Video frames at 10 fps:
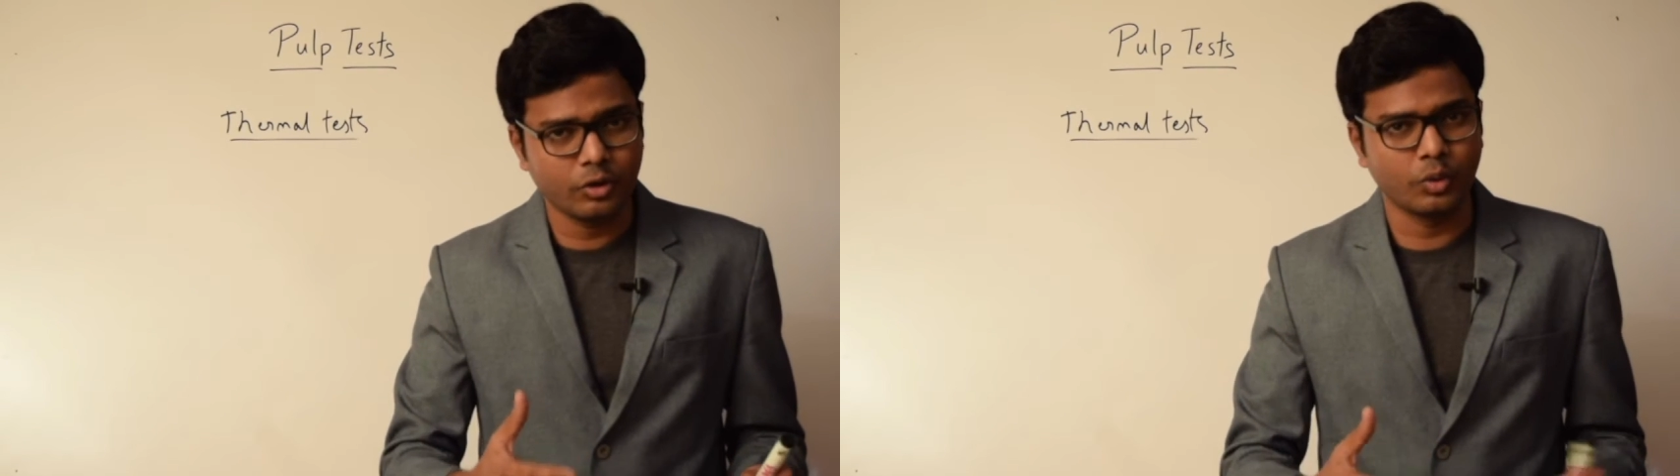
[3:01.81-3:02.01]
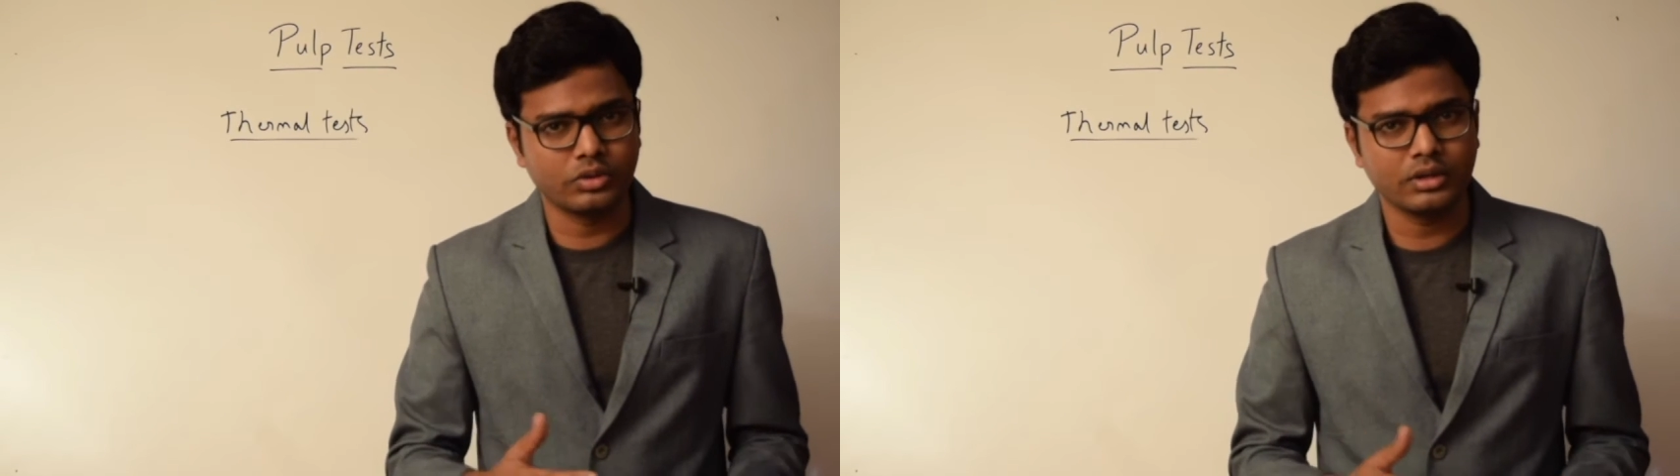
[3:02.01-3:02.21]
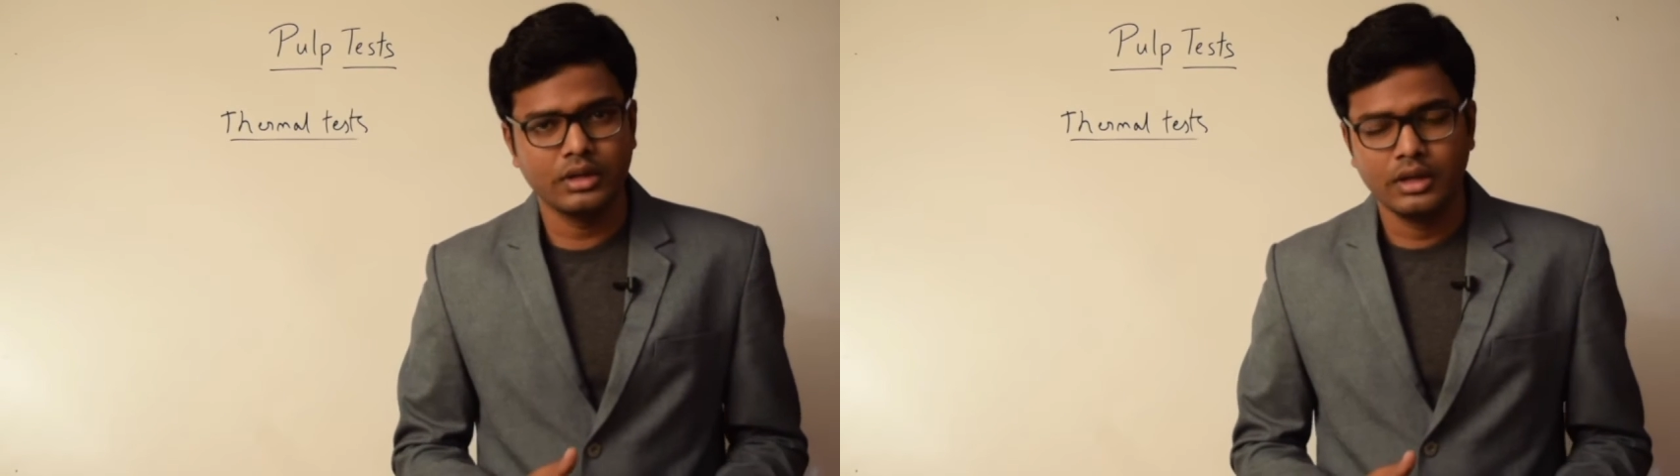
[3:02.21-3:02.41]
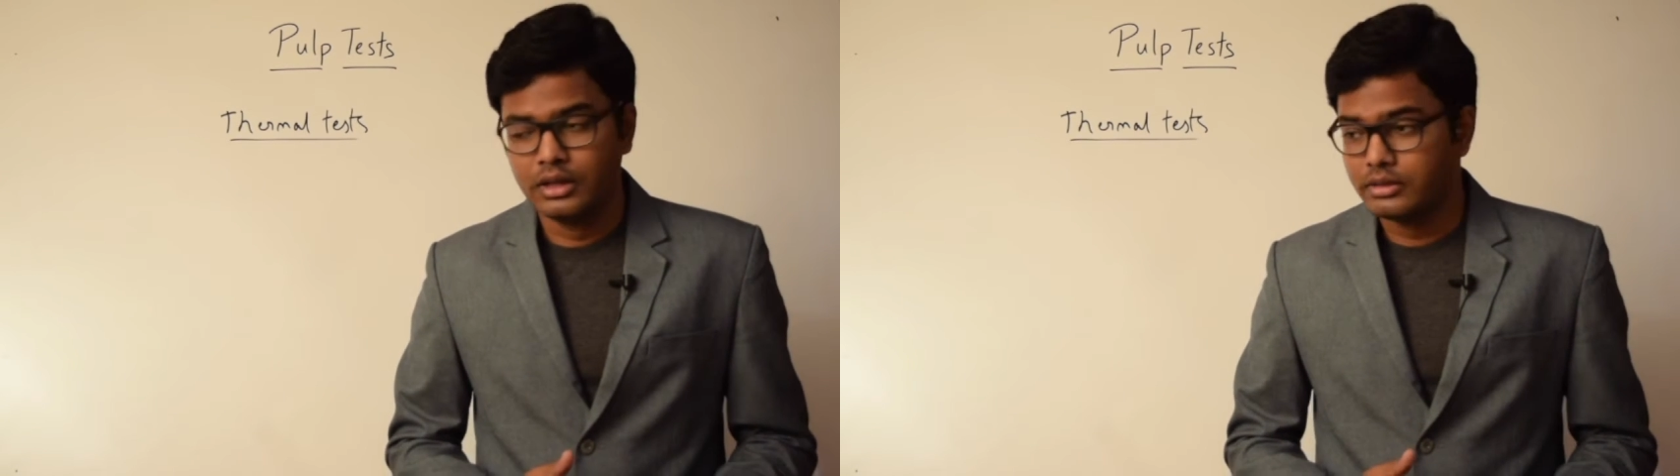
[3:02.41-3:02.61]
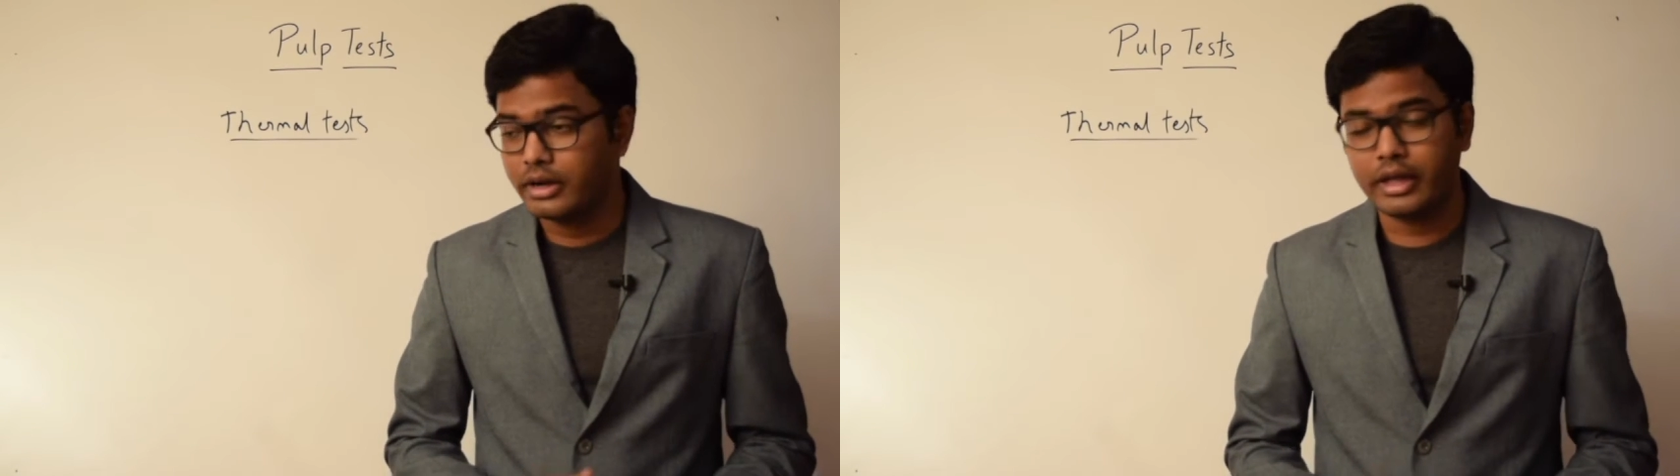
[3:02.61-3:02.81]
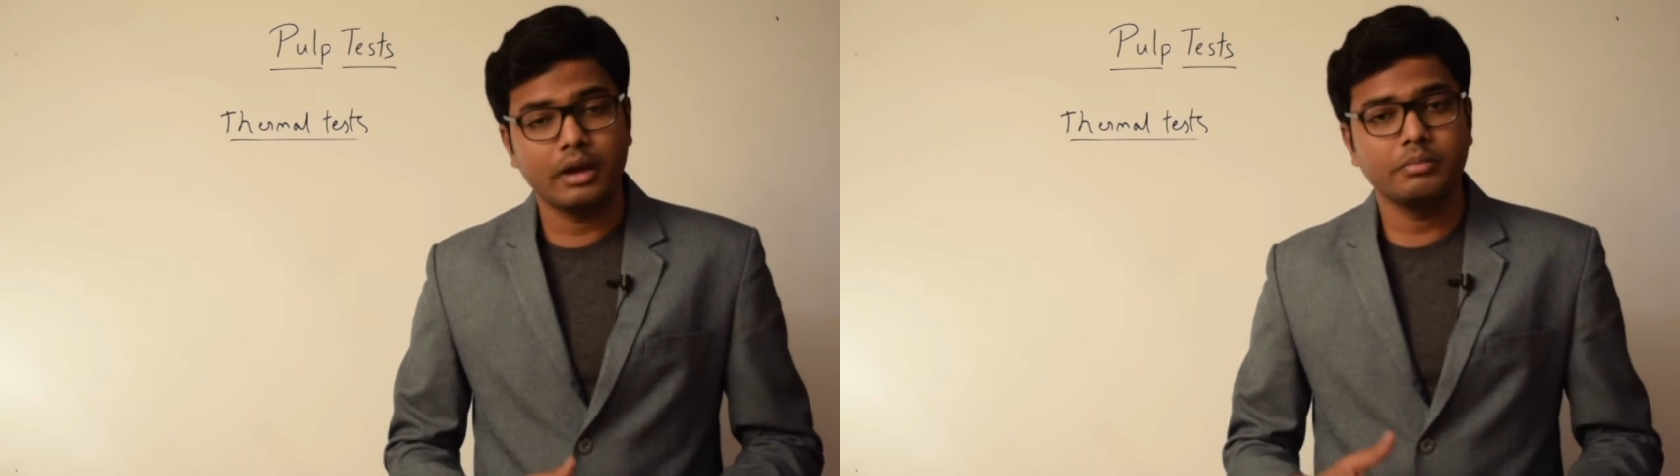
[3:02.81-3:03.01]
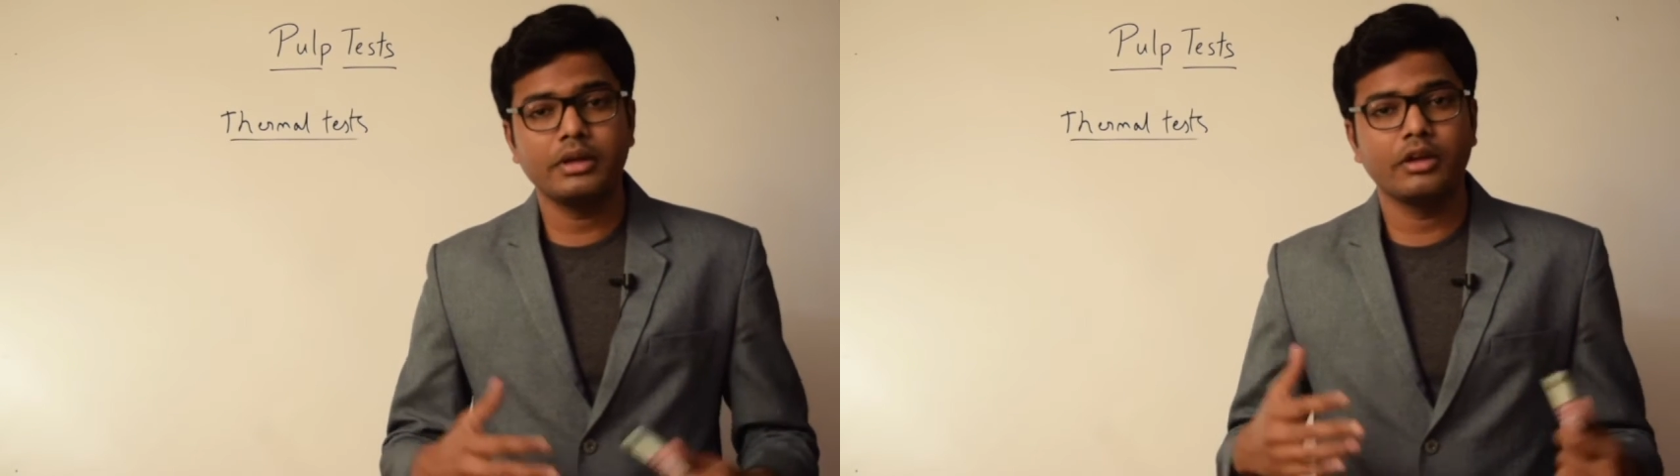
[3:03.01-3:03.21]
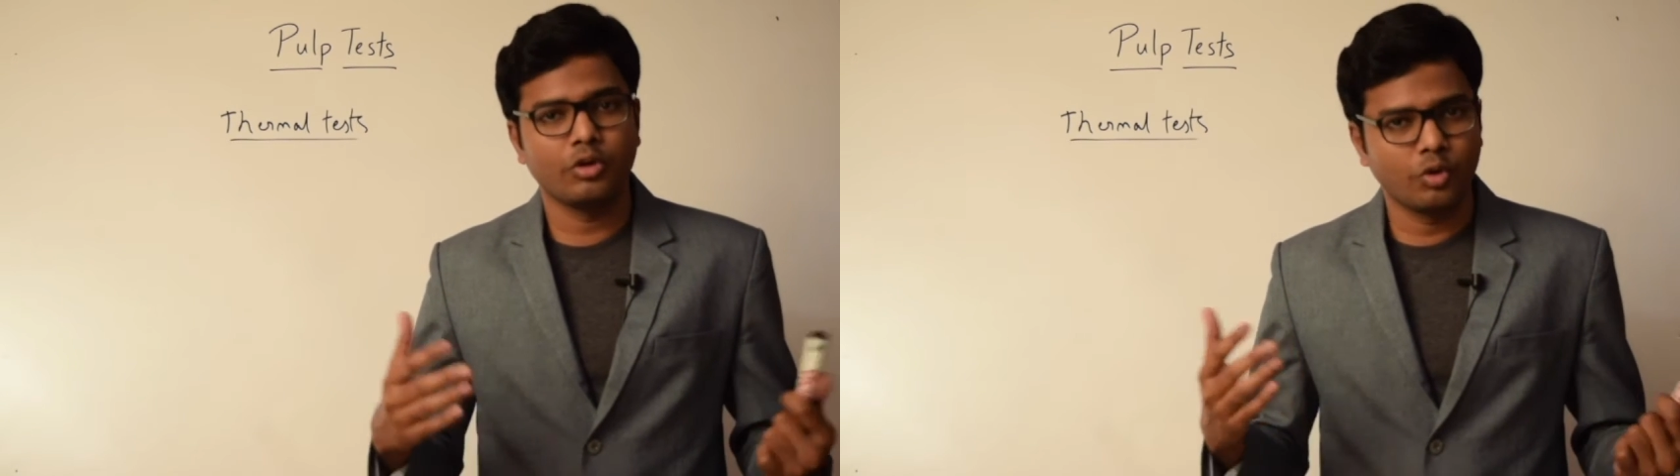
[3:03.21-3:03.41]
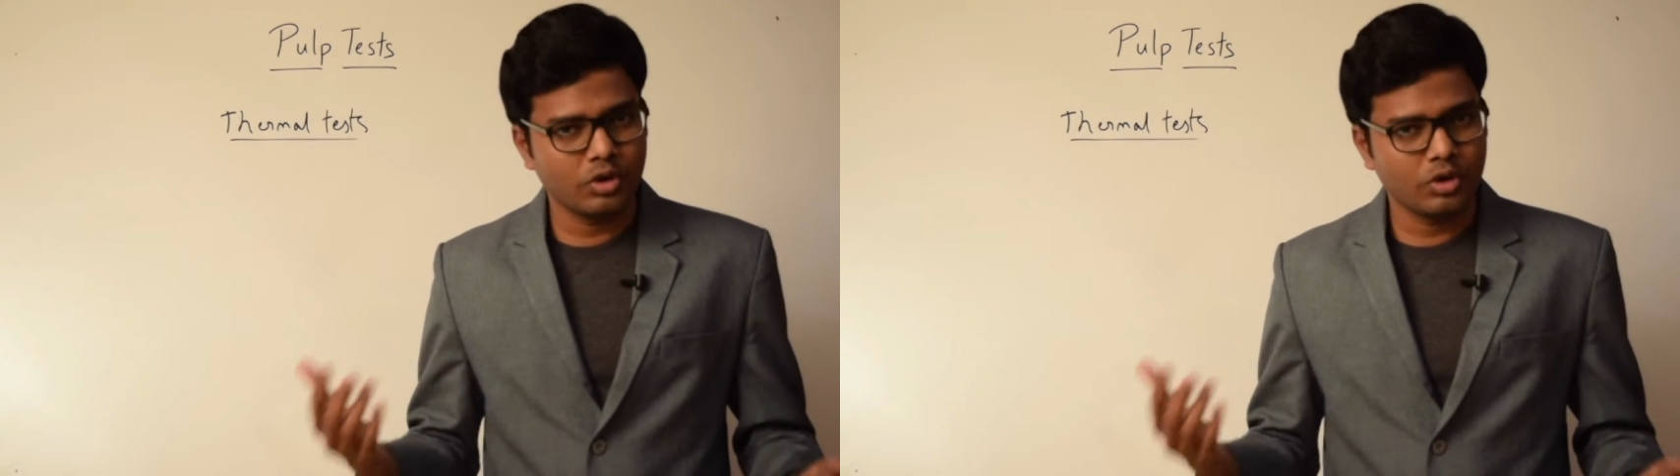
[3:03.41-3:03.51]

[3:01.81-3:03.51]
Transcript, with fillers: tooth, there can be no